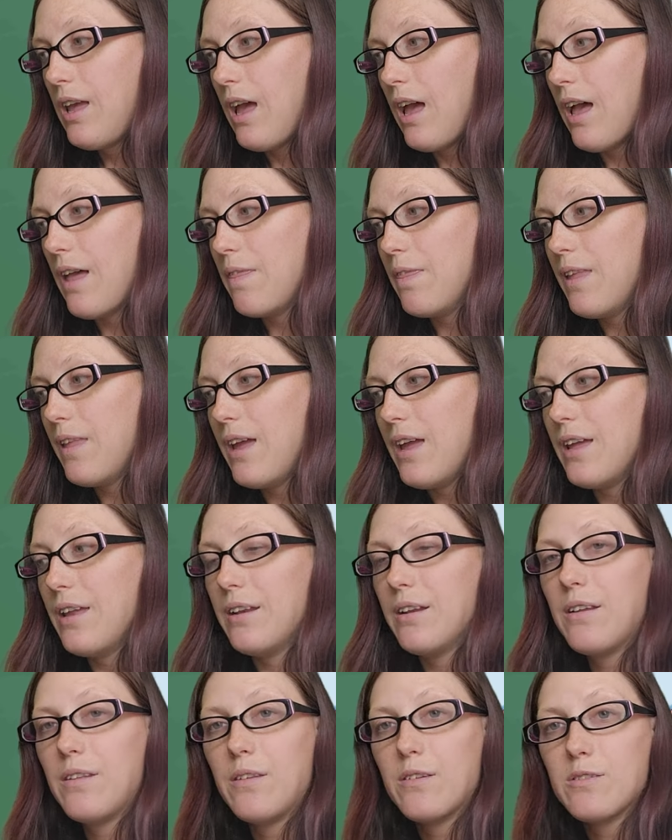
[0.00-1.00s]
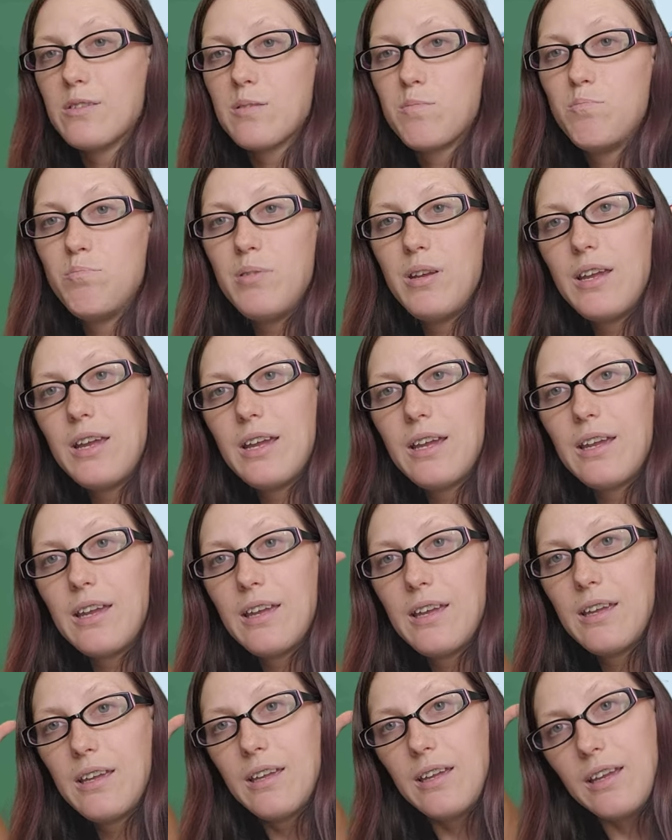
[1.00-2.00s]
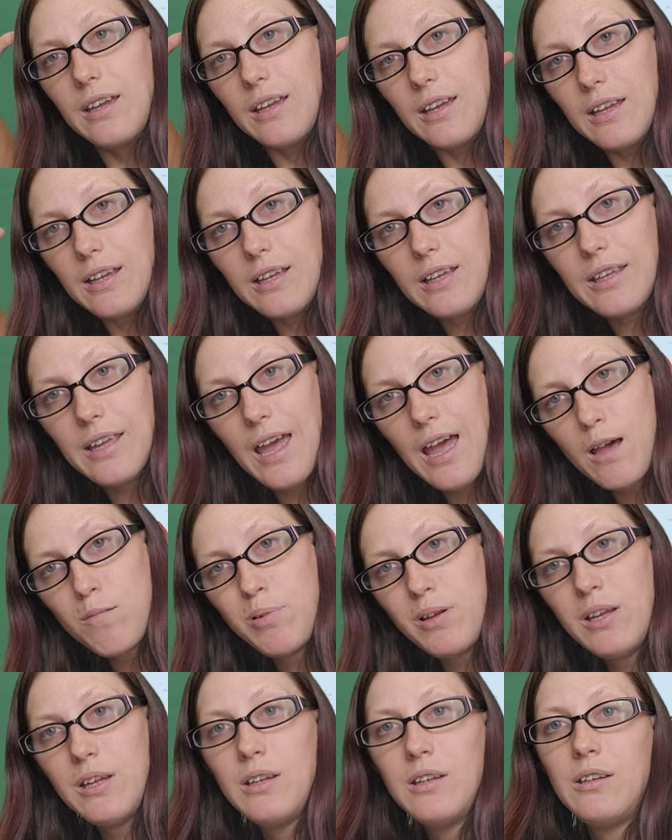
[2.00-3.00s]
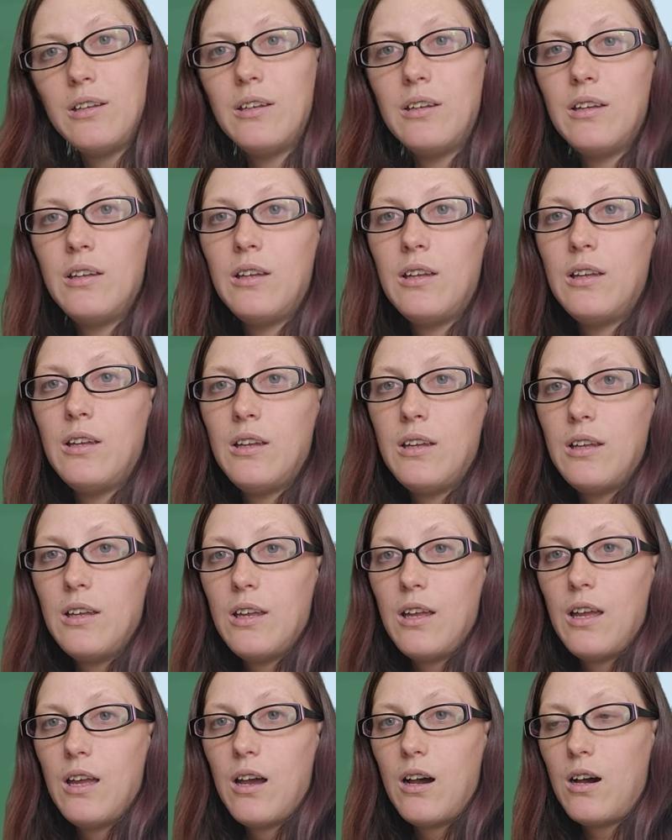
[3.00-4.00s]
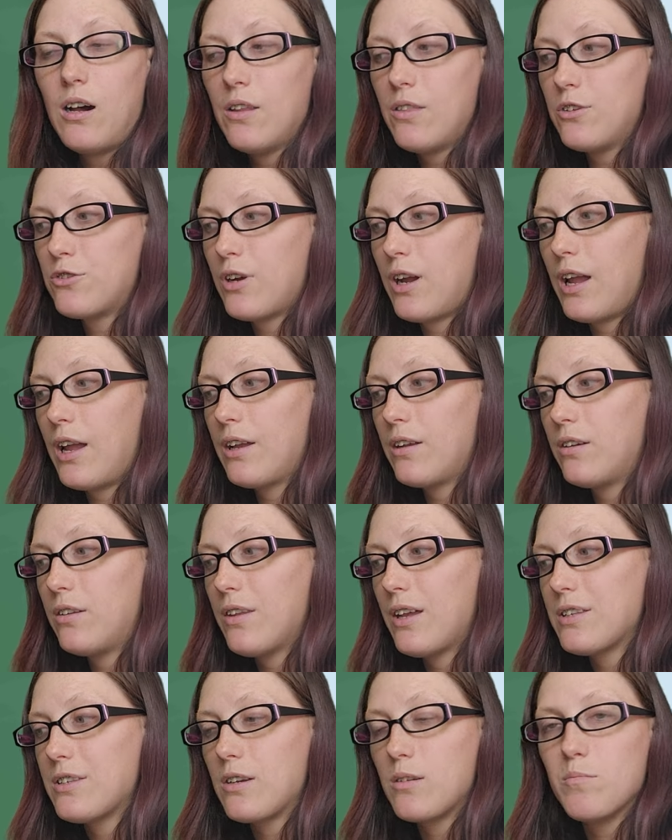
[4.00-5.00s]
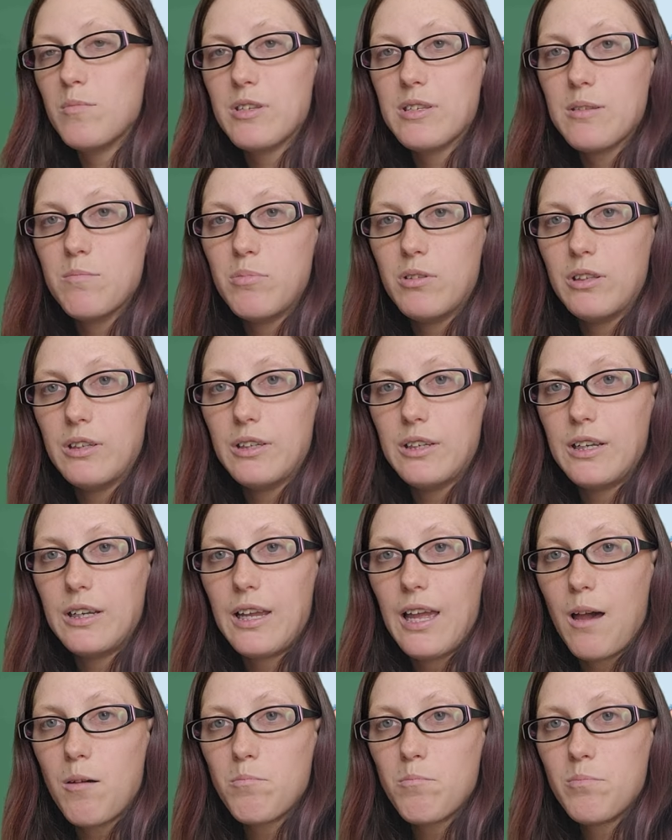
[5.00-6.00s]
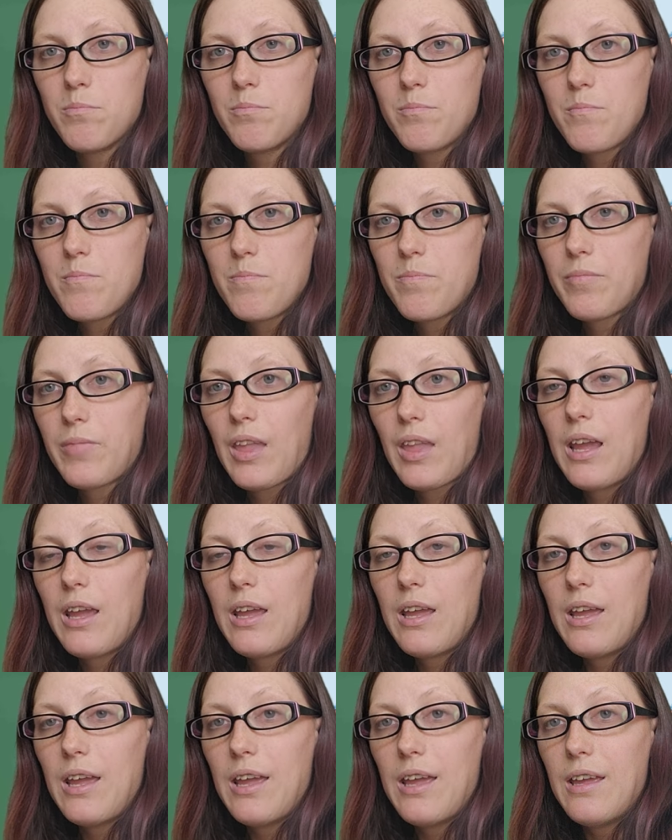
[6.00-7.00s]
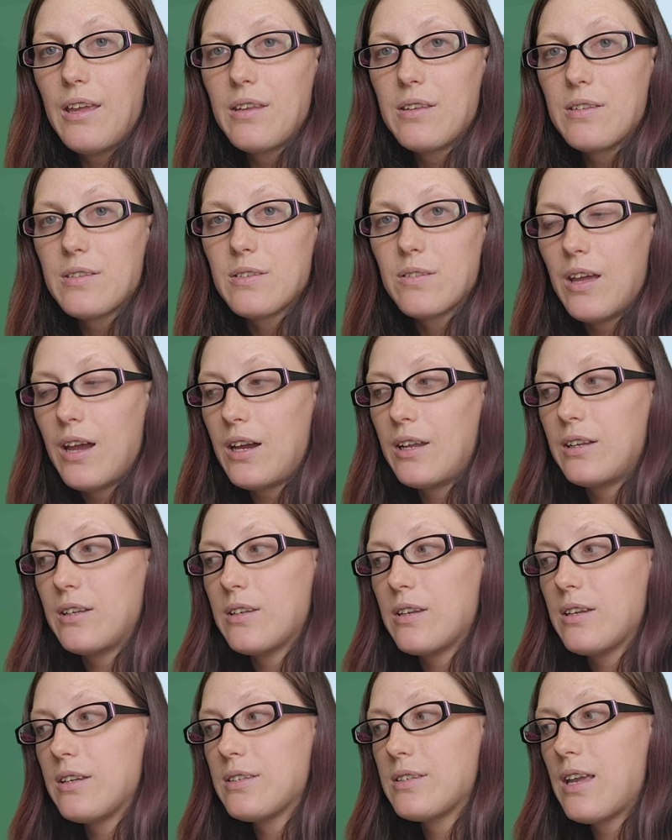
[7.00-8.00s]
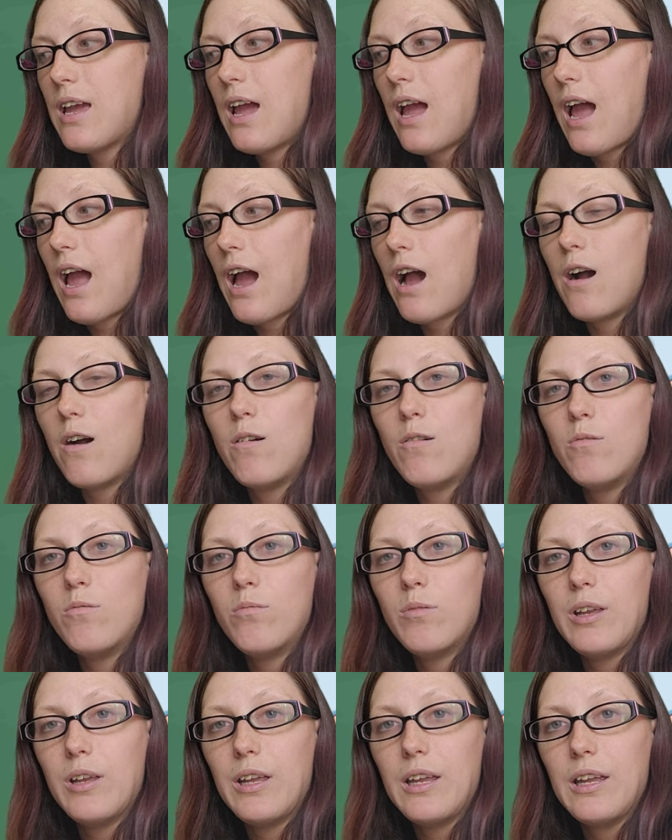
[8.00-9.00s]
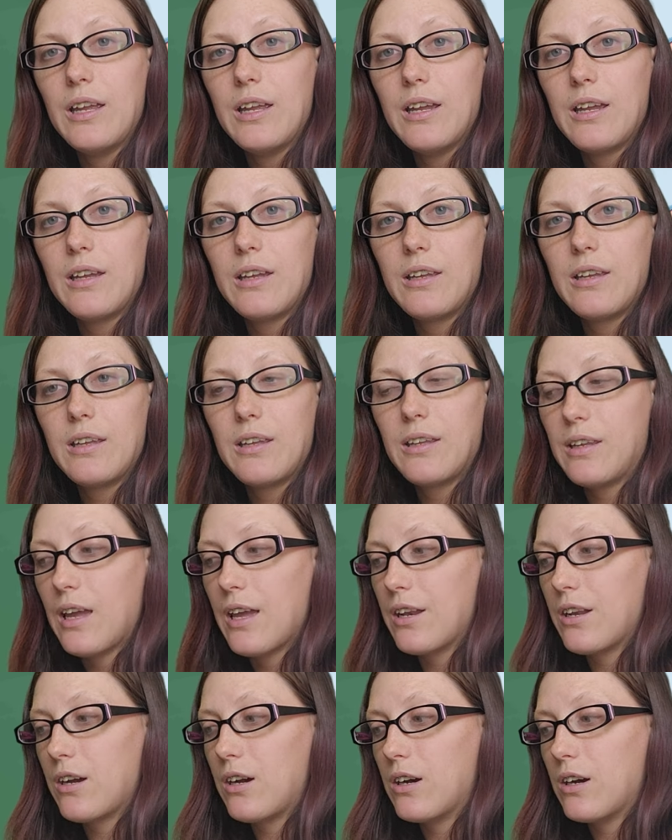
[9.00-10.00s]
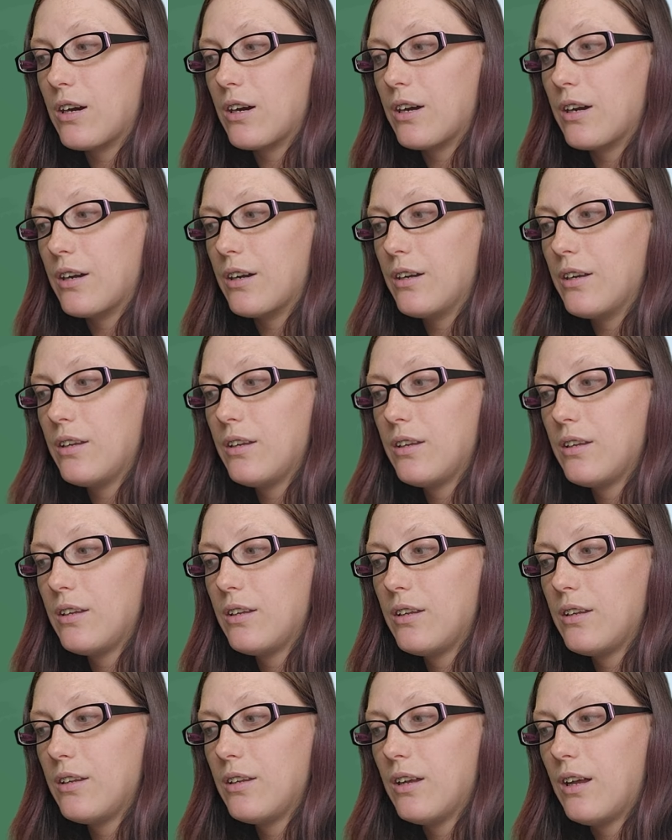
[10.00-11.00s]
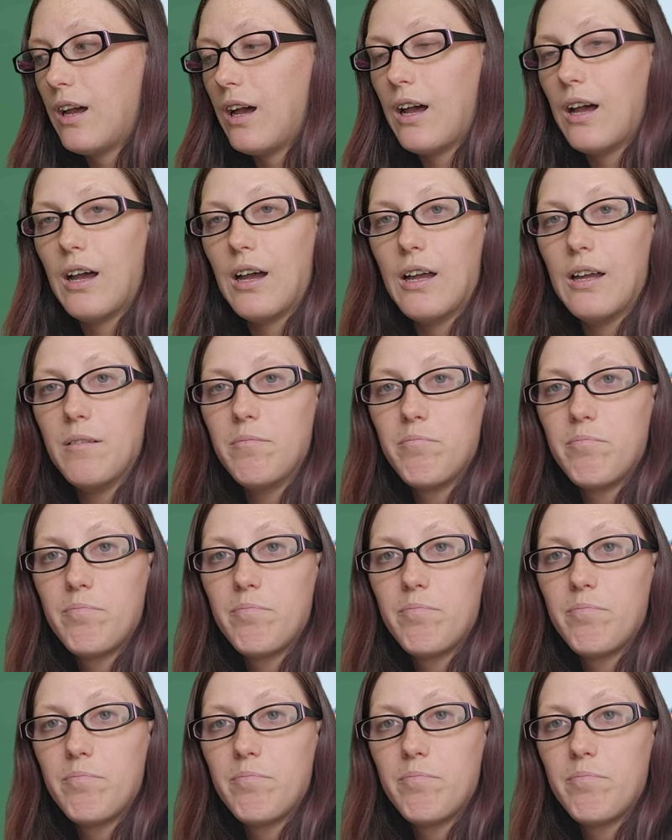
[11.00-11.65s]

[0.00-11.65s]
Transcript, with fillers: And then there's this big gap on the triangle. That's our miscibility gap. So that is how we get our uh,